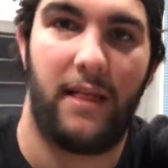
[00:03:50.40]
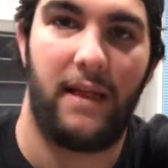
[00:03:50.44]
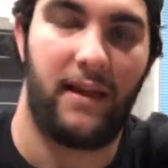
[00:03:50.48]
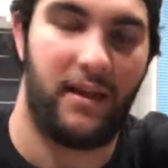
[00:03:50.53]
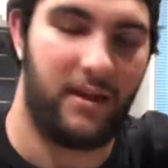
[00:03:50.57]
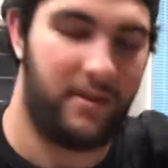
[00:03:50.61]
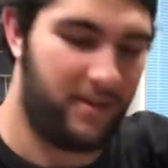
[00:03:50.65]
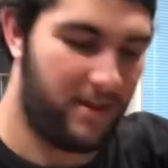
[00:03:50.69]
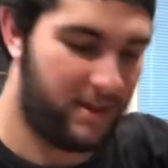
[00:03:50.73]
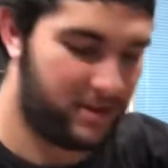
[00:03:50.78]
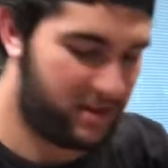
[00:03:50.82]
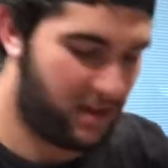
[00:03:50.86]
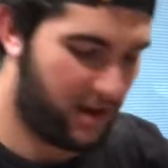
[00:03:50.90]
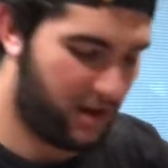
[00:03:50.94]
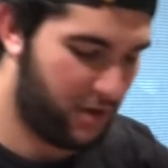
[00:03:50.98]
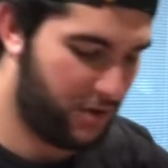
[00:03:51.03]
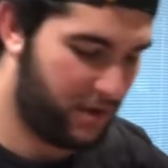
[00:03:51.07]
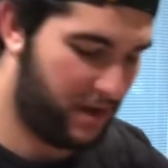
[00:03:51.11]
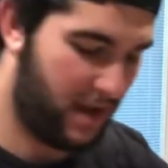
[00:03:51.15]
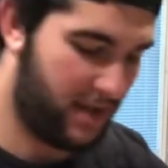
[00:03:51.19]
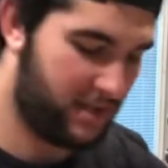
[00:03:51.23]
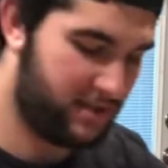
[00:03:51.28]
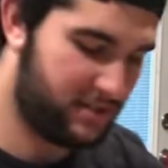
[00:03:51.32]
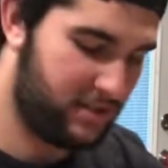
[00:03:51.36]
And that's how you
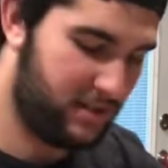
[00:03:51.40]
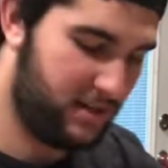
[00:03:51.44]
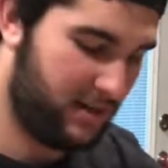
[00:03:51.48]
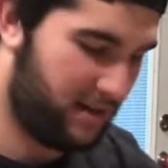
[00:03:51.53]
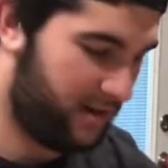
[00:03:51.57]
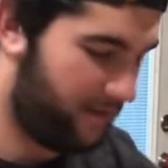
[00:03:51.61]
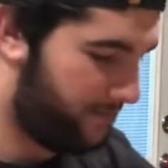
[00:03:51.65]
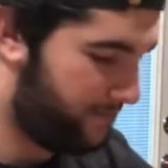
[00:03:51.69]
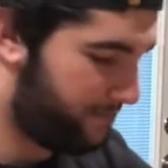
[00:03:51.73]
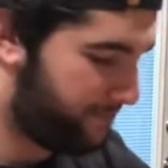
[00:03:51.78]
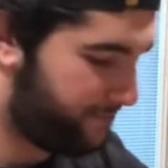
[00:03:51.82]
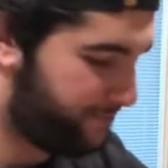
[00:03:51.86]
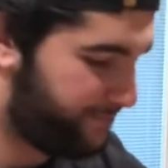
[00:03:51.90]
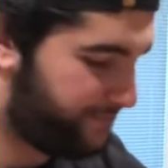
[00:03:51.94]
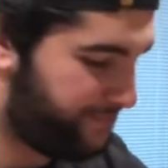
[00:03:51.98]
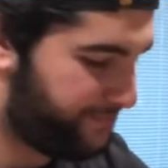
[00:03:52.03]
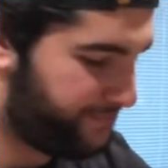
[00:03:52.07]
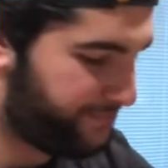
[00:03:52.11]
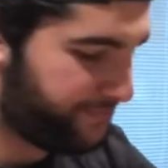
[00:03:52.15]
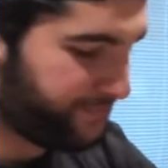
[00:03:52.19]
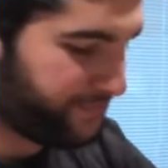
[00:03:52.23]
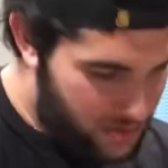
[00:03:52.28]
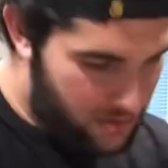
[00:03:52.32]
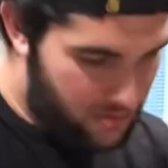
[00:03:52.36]
can't see it.
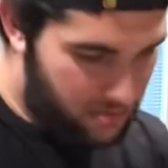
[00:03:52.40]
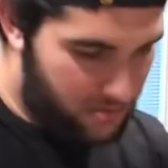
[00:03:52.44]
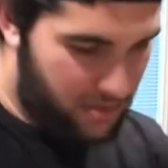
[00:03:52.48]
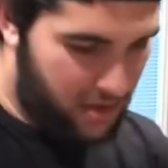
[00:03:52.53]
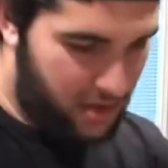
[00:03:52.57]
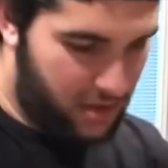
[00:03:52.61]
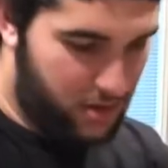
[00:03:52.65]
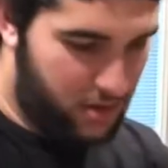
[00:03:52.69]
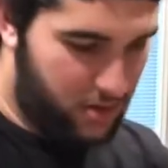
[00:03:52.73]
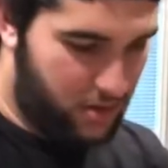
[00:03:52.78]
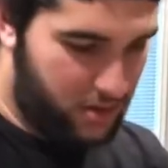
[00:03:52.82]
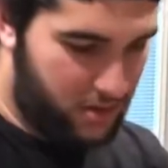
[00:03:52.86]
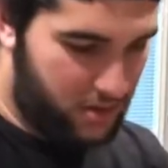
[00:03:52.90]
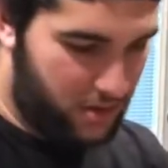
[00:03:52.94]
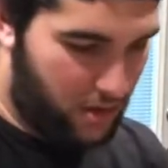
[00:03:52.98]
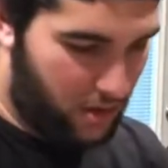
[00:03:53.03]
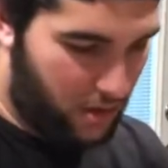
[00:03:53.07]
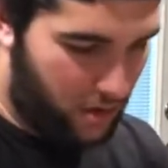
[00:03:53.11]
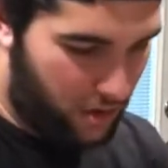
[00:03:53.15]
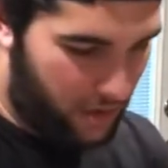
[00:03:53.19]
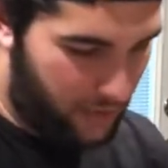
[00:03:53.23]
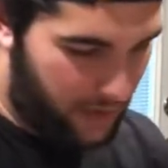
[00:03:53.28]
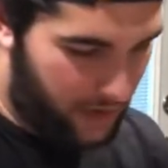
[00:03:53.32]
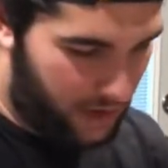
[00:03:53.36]
Make sure it's good
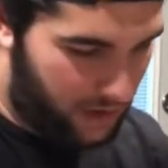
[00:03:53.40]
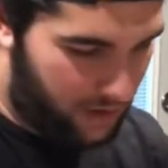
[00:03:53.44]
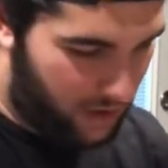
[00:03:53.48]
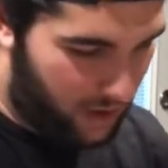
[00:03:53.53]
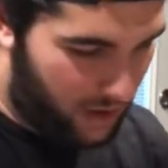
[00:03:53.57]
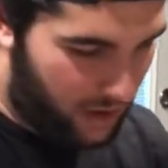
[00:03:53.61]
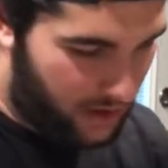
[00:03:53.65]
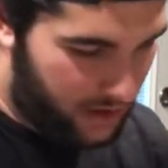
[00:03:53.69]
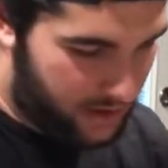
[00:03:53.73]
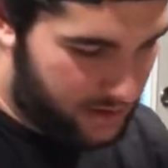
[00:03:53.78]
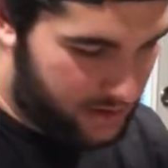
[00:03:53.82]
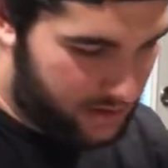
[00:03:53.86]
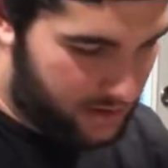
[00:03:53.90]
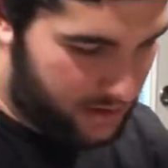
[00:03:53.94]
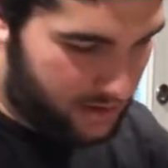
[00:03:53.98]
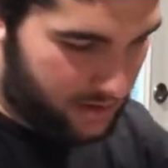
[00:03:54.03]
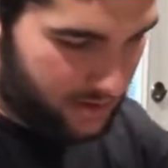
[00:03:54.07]
all the way across.